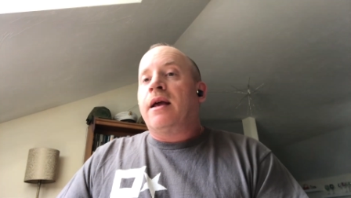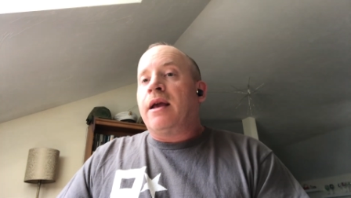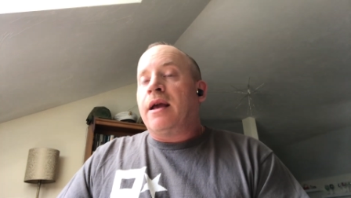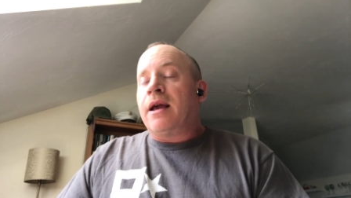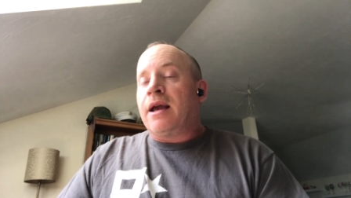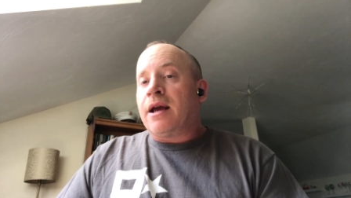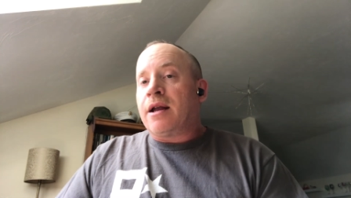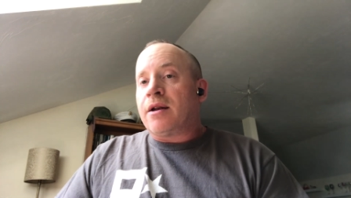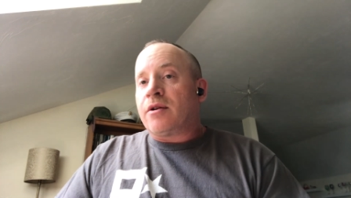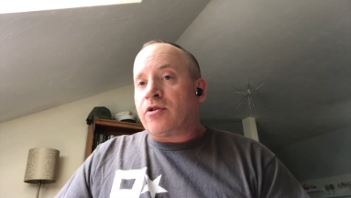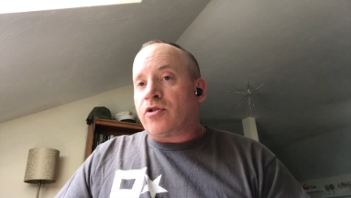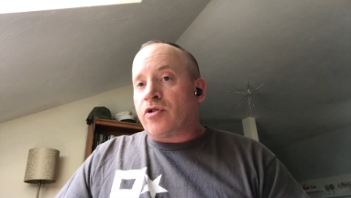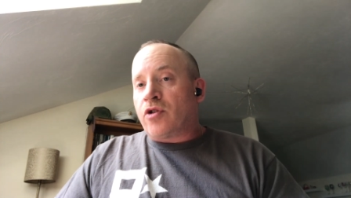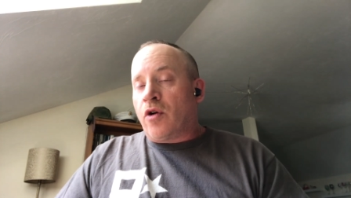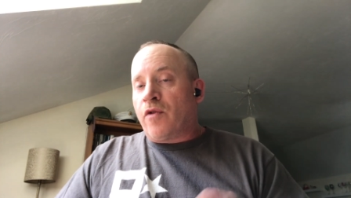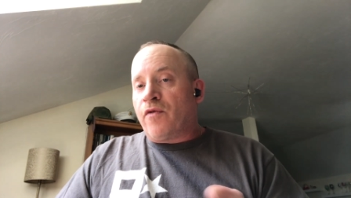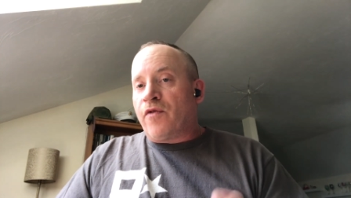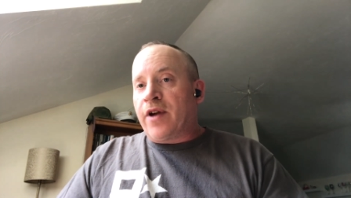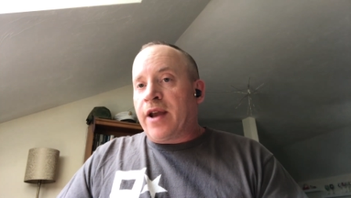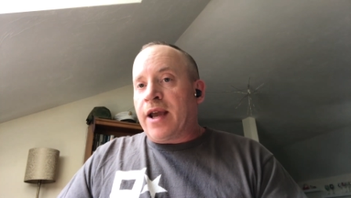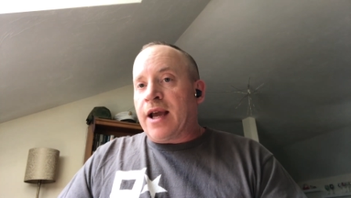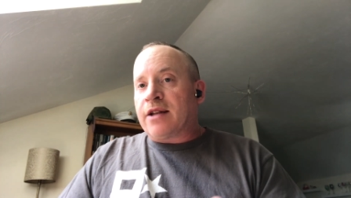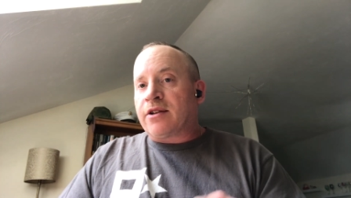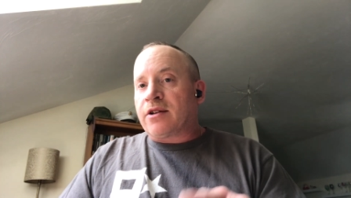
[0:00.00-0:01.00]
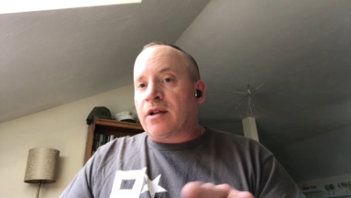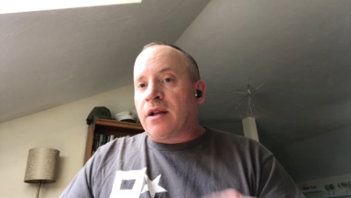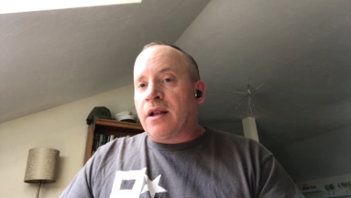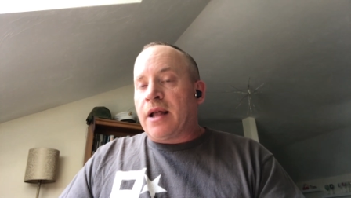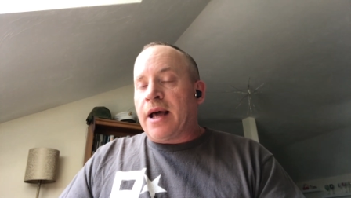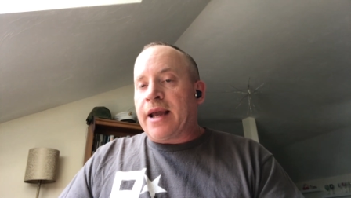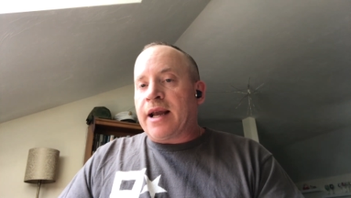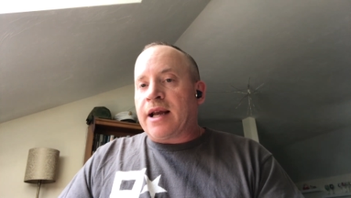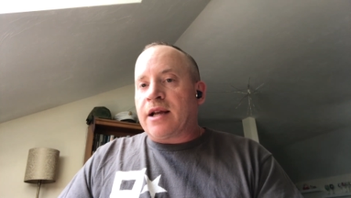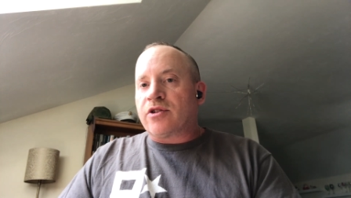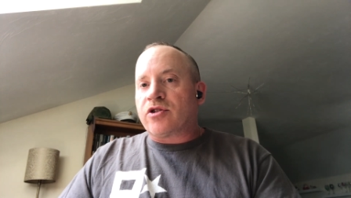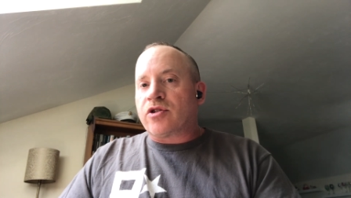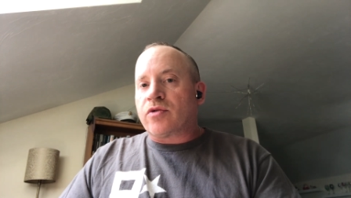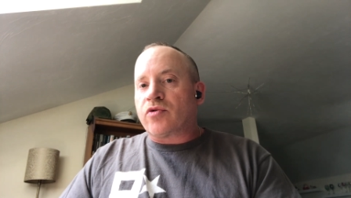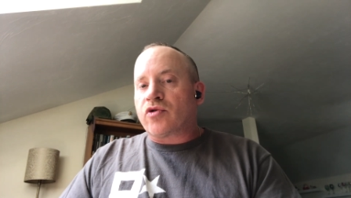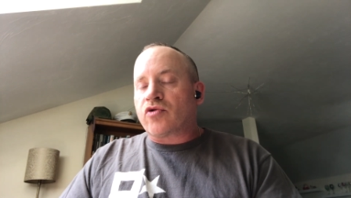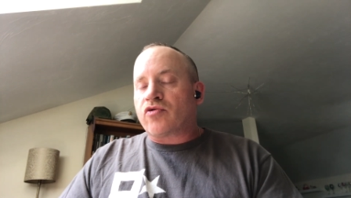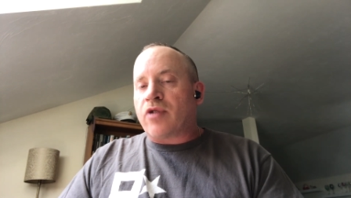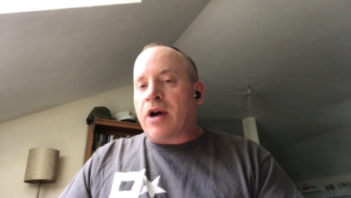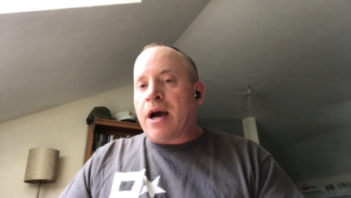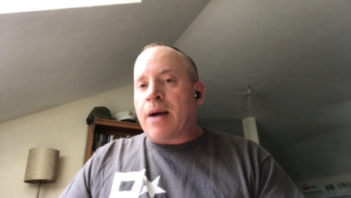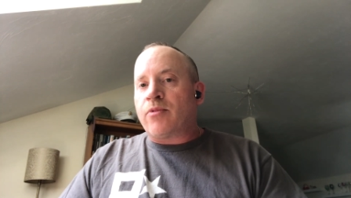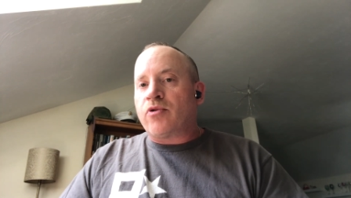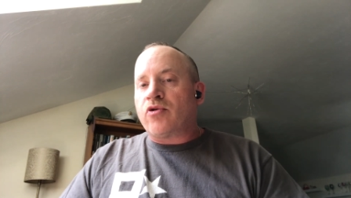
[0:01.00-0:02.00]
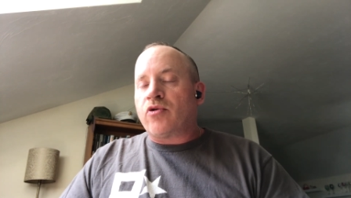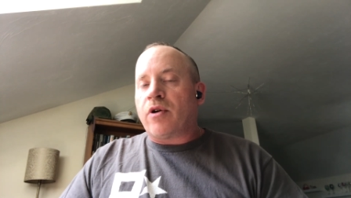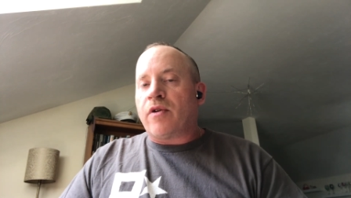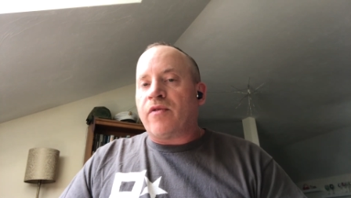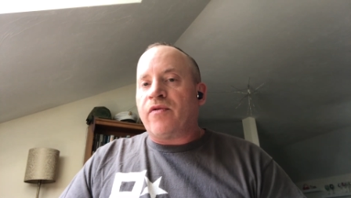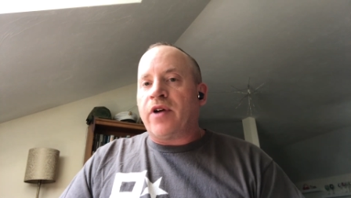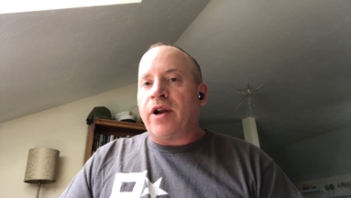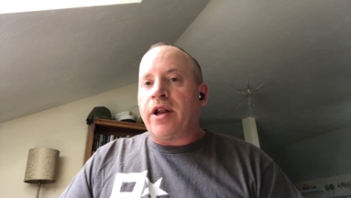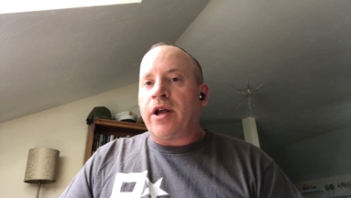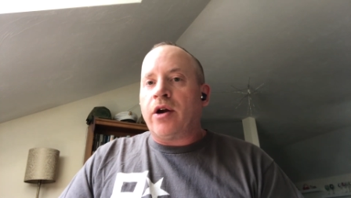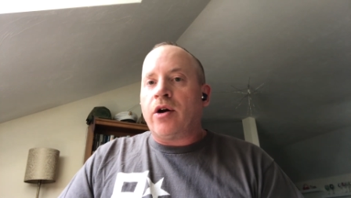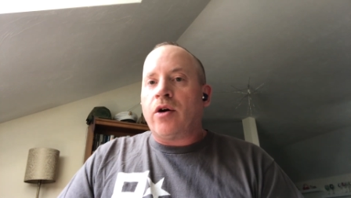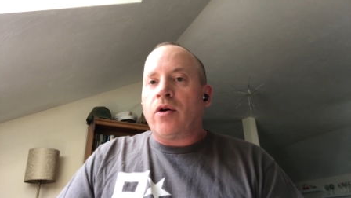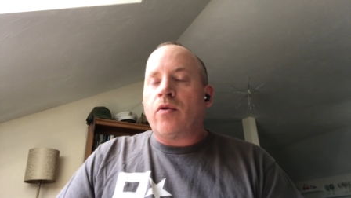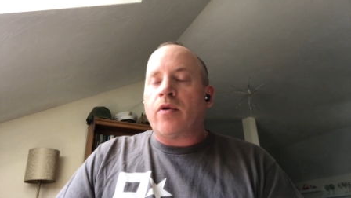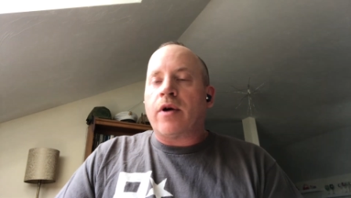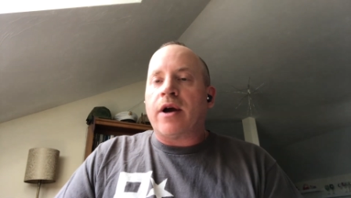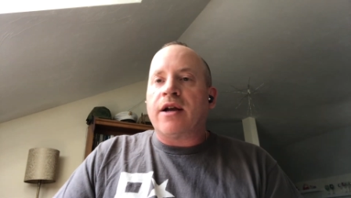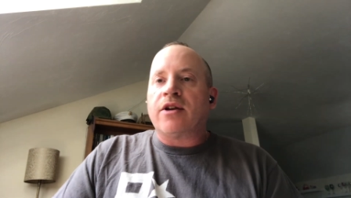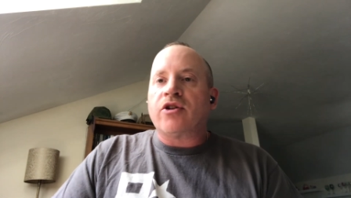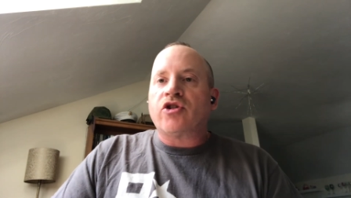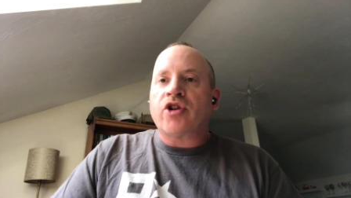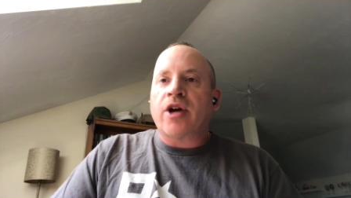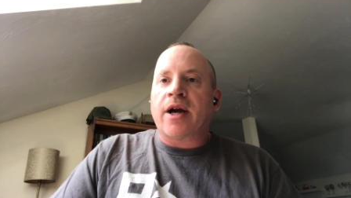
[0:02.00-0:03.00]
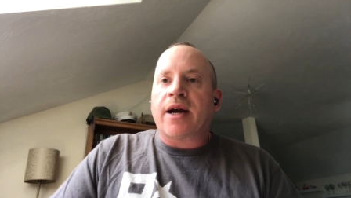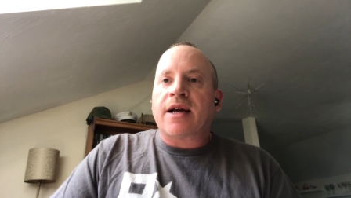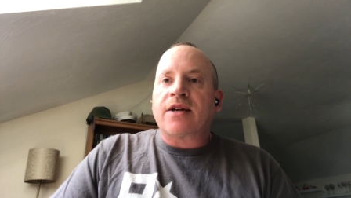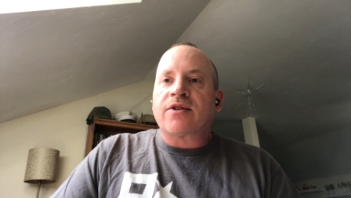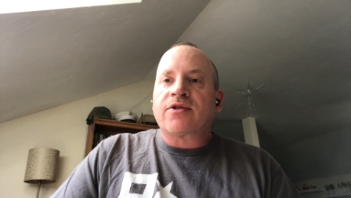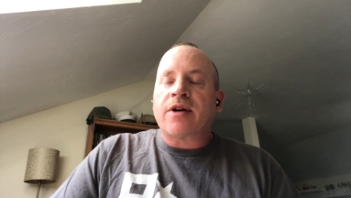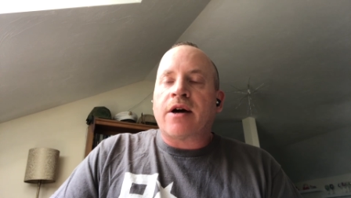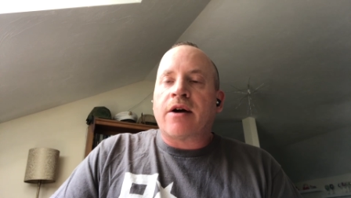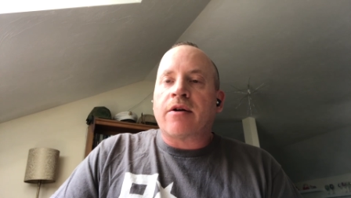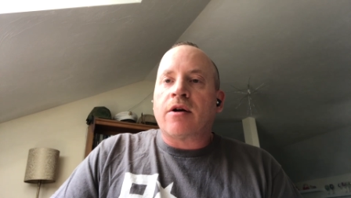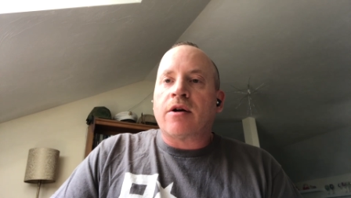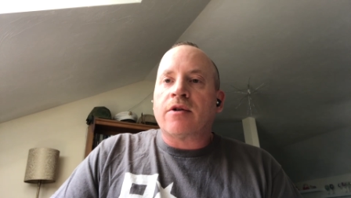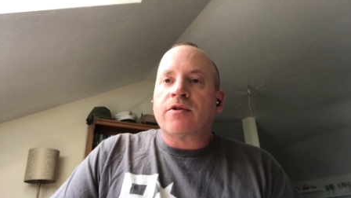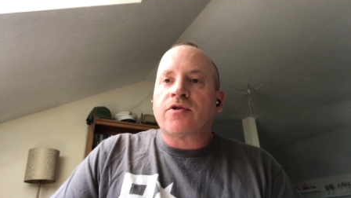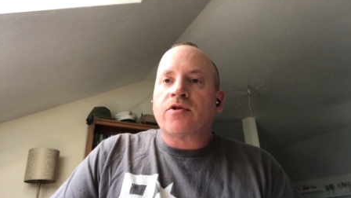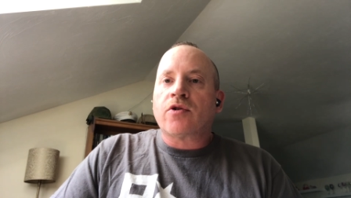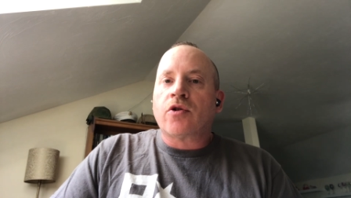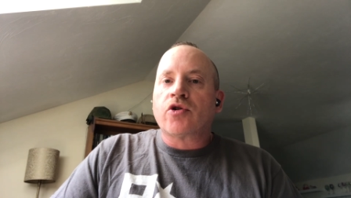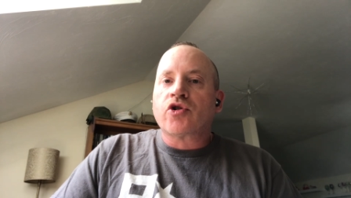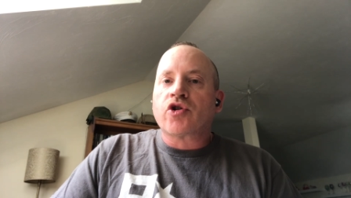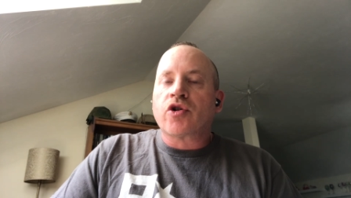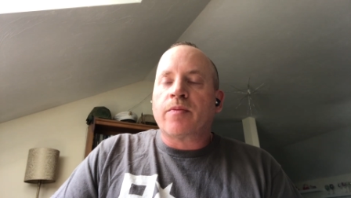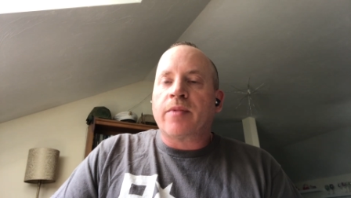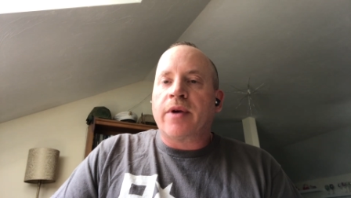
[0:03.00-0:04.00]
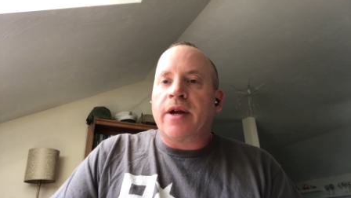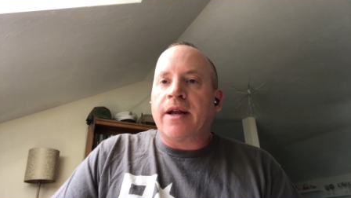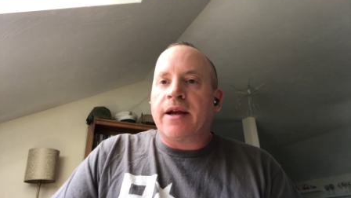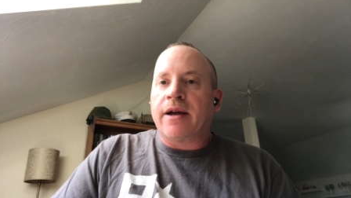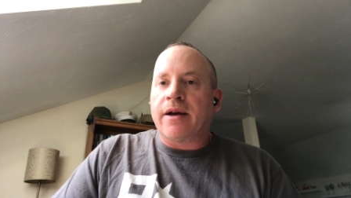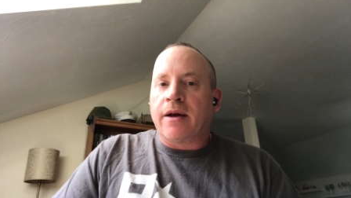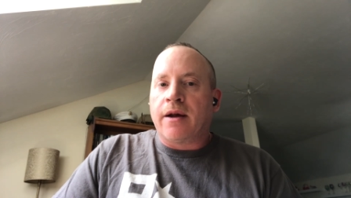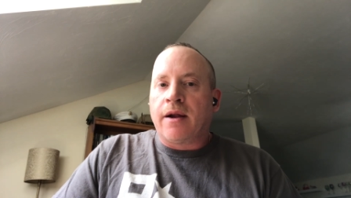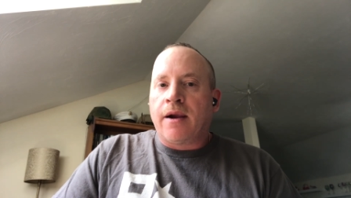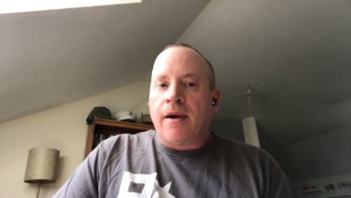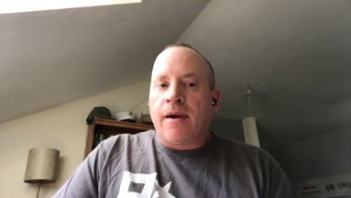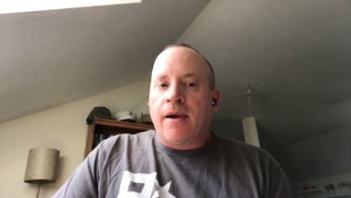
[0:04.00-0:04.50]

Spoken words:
And don't forget to like and subscribe to our video and check us out on social media.